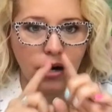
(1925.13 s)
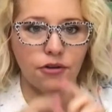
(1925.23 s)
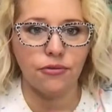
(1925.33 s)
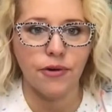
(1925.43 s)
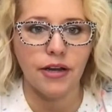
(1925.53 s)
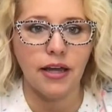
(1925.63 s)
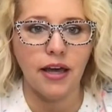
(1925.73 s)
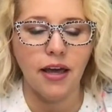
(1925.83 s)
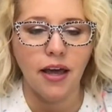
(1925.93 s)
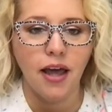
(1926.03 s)
are
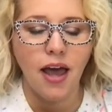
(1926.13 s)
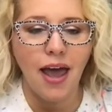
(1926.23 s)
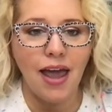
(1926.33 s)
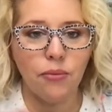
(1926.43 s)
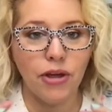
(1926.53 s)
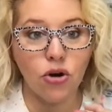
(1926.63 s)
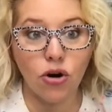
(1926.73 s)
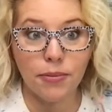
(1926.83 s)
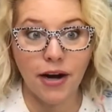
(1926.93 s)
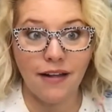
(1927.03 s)
3D. And we
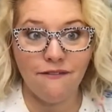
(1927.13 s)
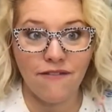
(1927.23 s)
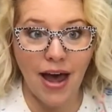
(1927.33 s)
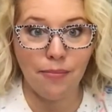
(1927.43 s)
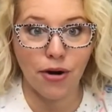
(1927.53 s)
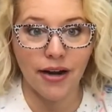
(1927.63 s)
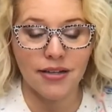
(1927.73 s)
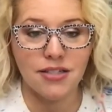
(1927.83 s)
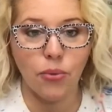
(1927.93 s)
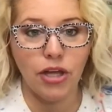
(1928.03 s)
incorporated fabric.
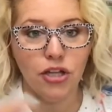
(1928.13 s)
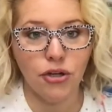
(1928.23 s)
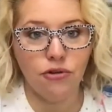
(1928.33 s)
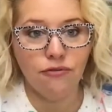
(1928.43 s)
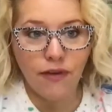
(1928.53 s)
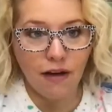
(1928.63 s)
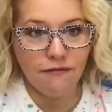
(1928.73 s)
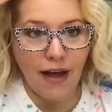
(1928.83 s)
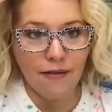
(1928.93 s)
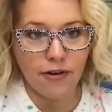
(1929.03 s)
So we glued a
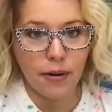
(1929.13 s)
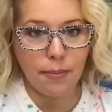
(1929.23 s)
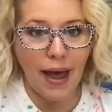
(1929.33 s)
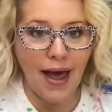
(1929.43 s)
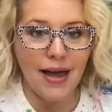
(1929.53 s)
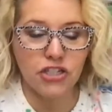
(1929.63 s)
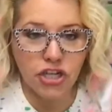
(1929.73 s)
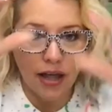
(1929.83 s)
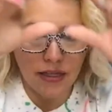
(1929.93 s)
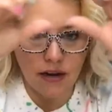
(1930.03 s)
fabric patch
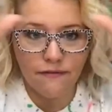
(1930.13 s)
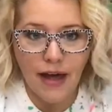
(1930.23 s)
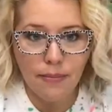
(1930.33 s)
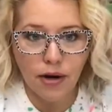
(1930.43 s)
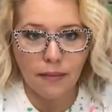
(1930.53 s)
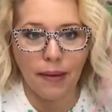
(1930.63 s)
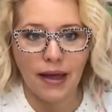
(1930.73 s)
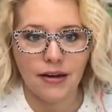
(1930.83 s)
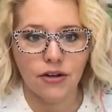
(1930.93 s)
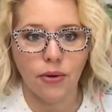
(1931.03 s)
and then a fabric
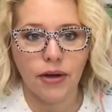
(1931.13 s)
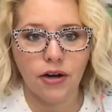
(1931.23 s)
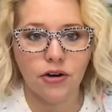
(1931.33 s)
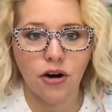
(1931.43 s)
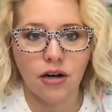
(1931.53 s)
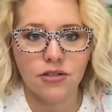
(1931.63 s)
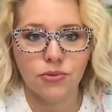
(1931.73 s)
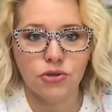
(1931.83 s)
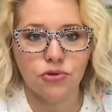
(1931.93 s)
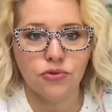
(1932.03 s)
band going across,
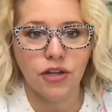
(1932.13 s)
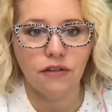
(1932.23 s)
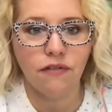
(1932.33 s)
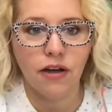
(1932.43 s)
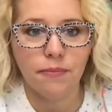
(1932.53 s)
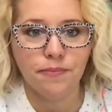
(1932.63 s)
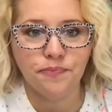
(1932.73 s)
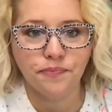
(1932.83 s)
which was really fun.